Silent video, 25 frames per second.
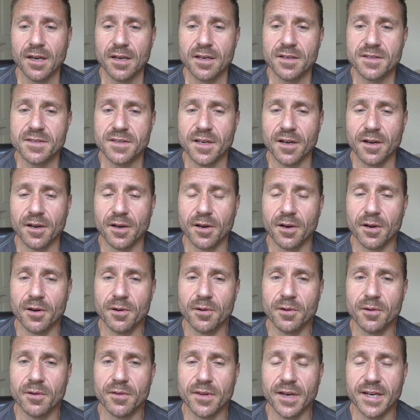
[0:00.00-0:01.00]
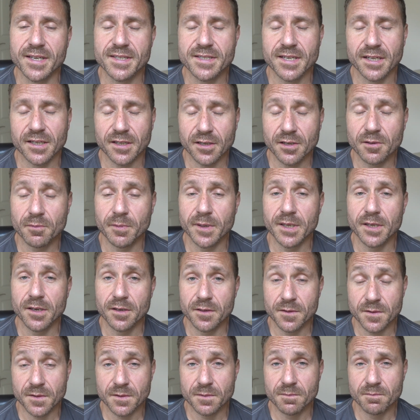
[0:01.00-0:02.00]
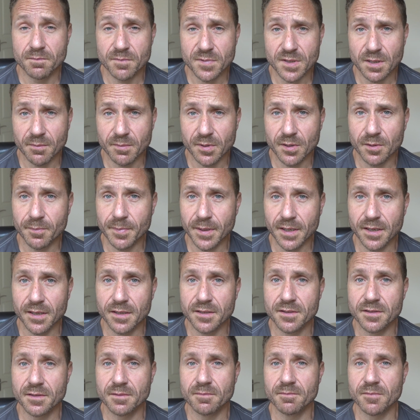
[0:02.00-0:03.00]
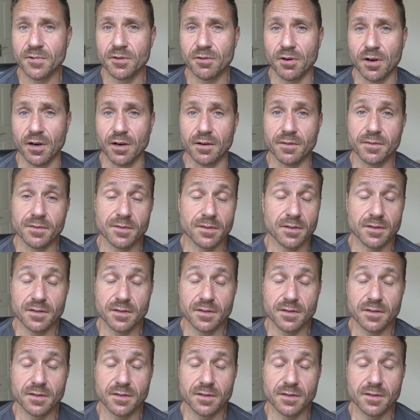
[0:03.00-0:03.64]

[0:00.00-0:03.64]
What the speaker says: So they said, could we use some of your beard grafts?